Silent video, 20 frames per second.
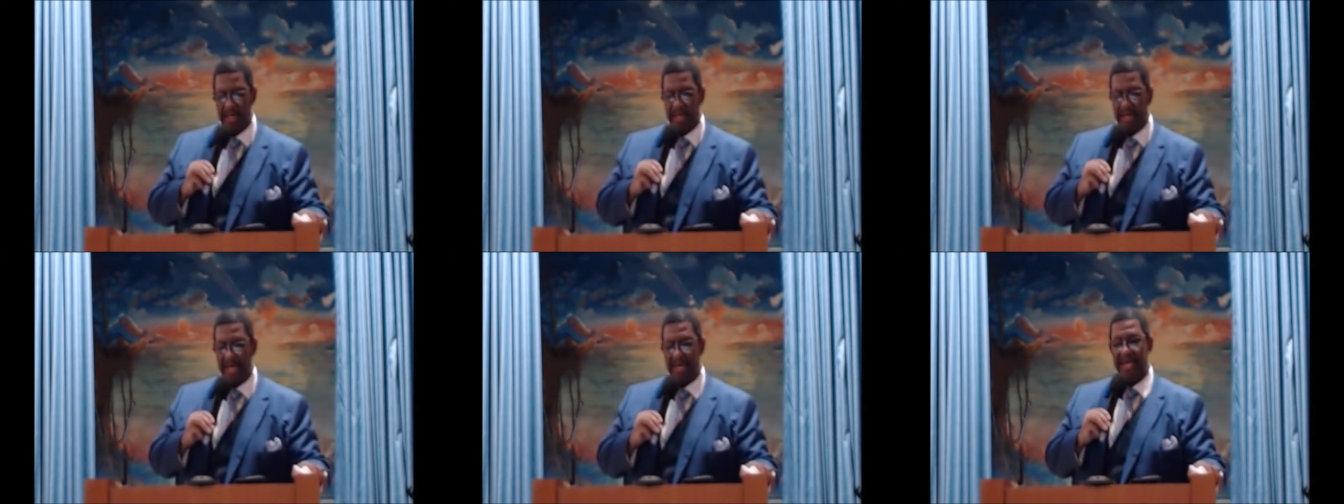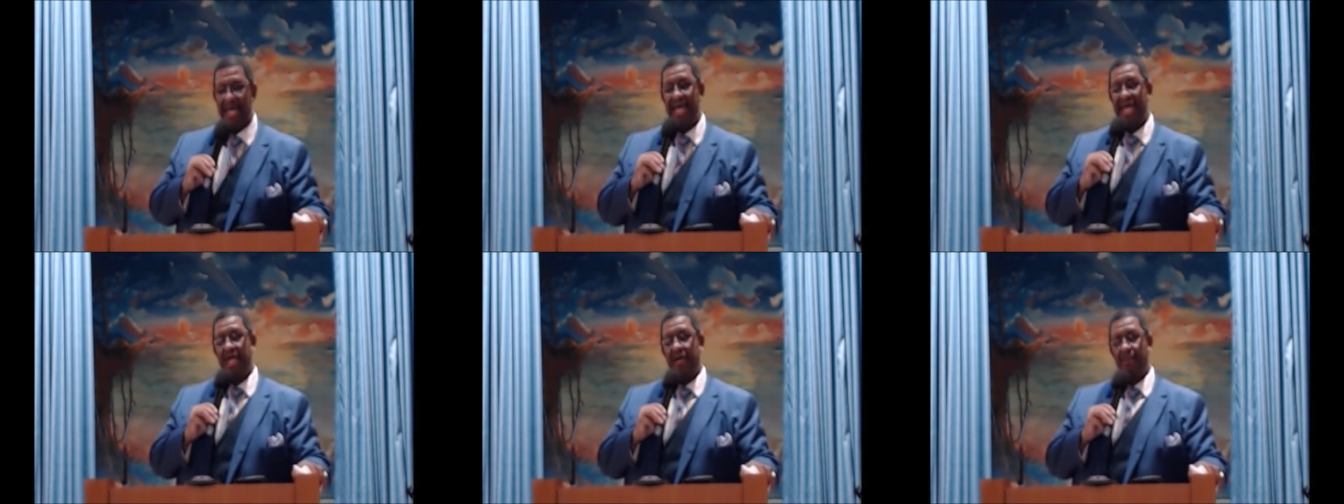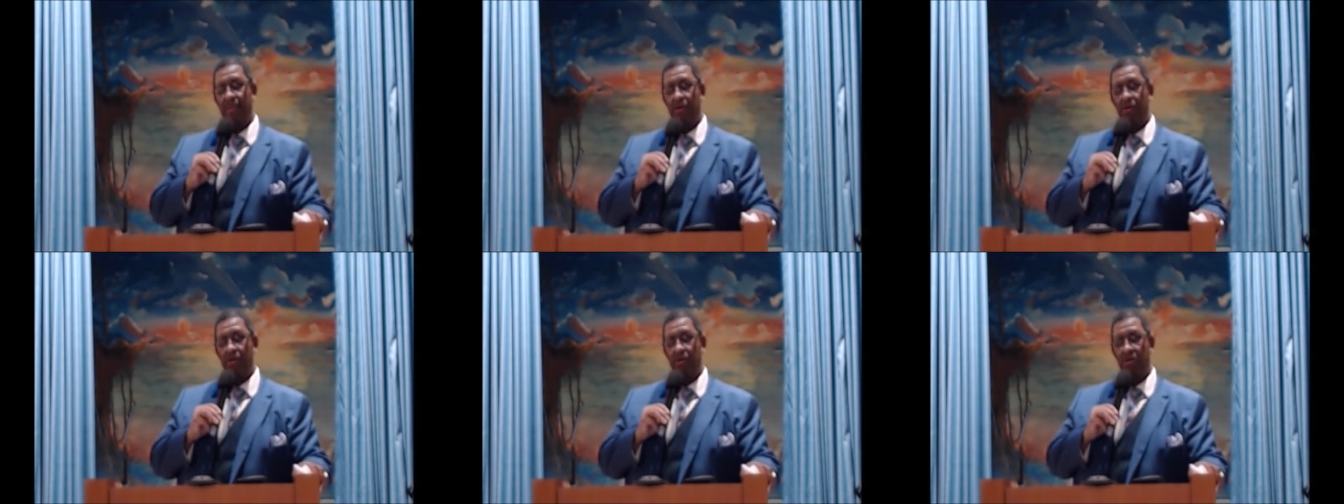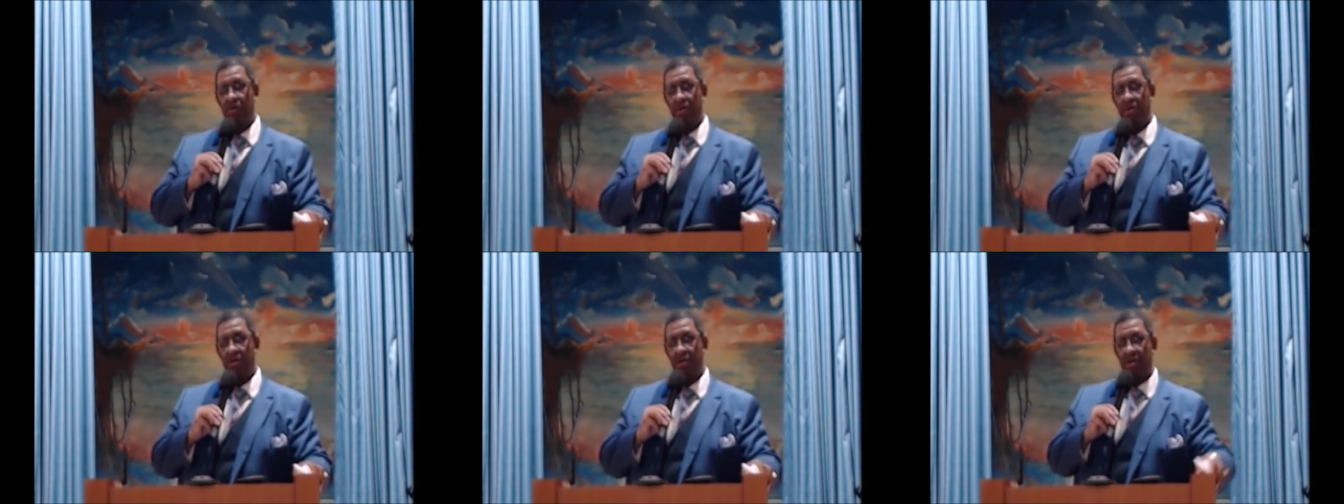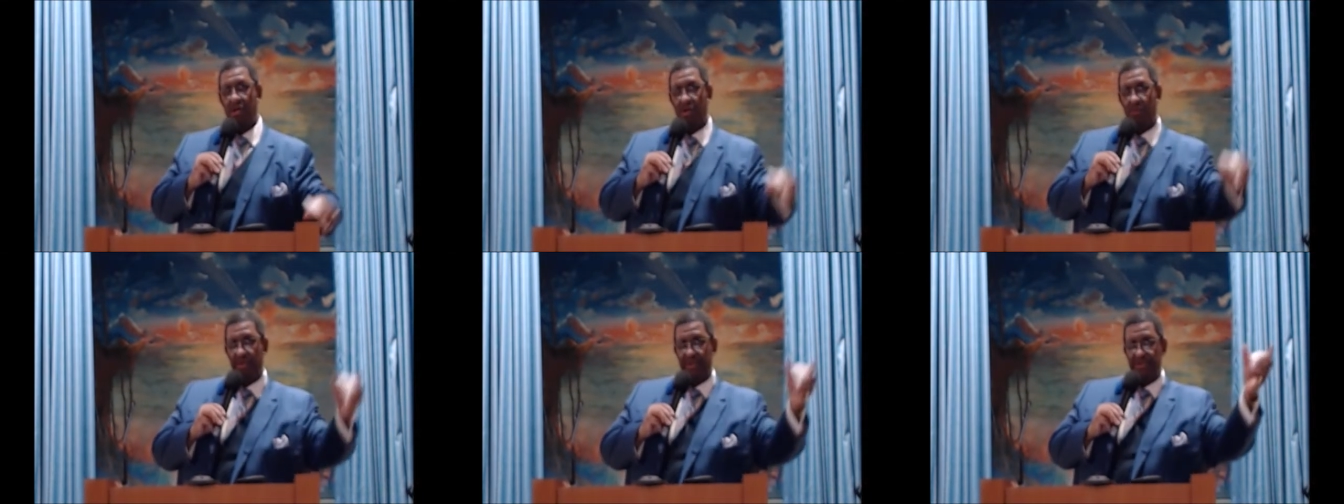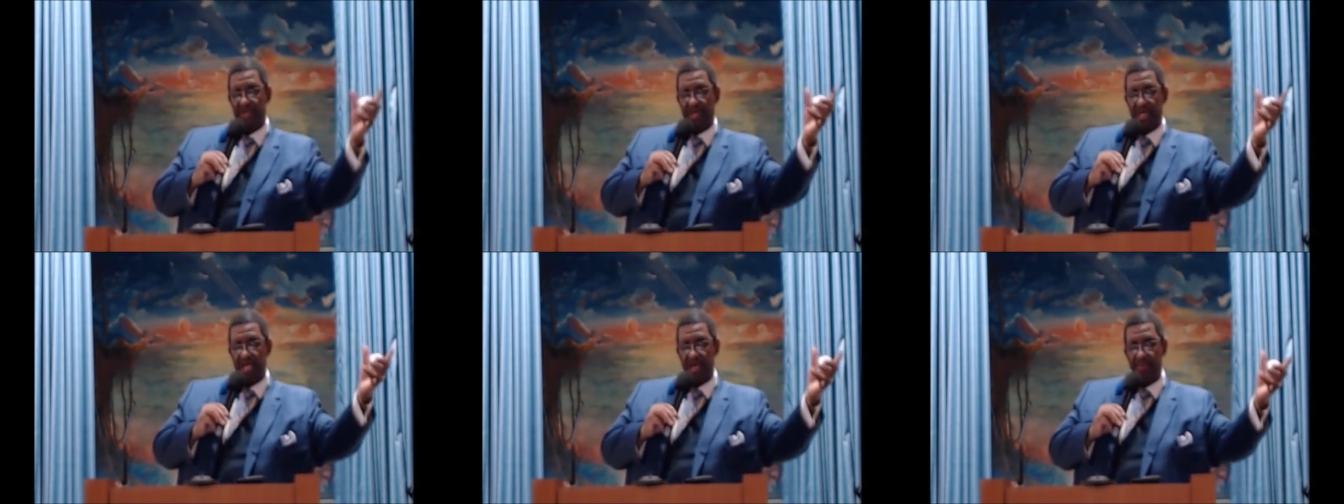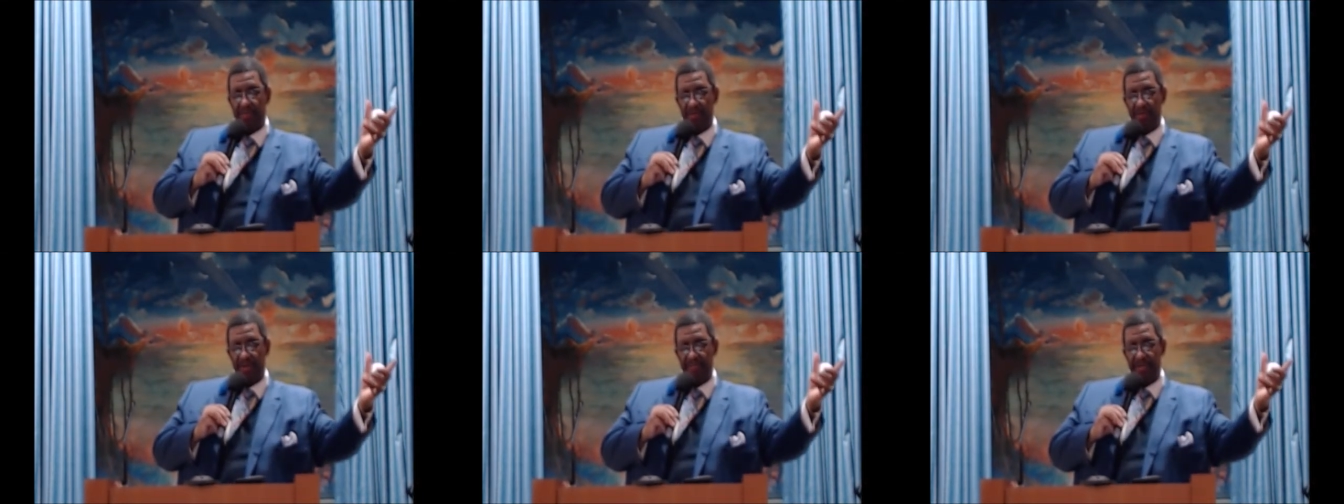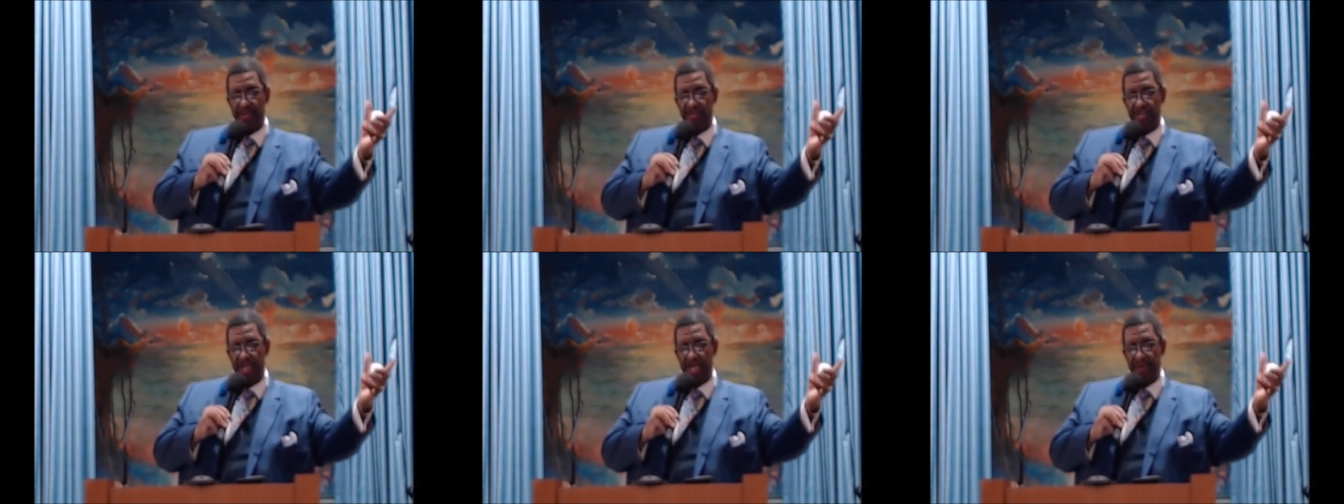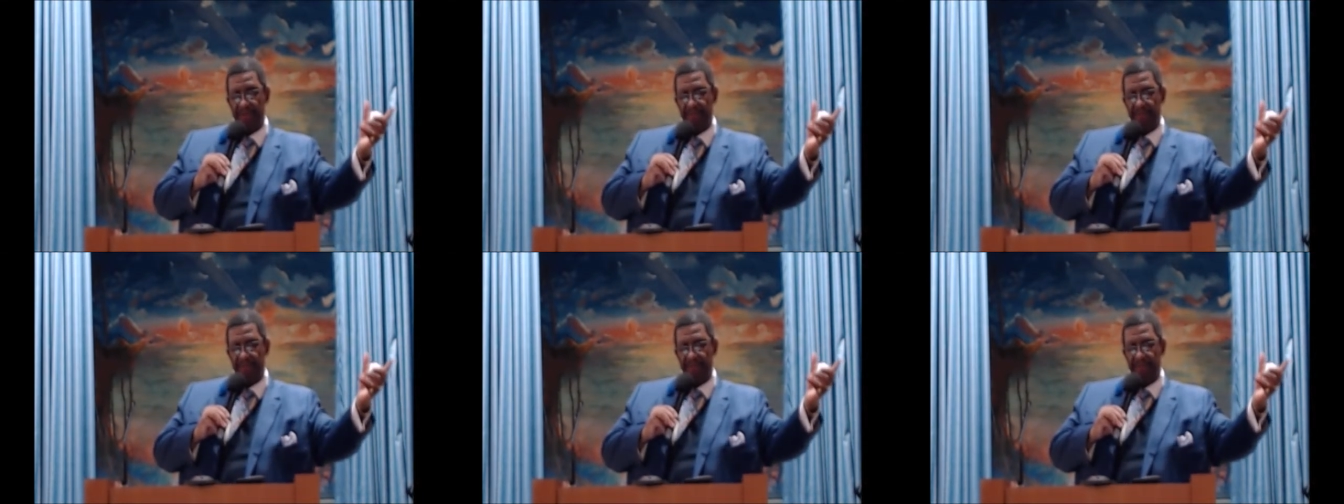And Abel was the keeper of the sheep.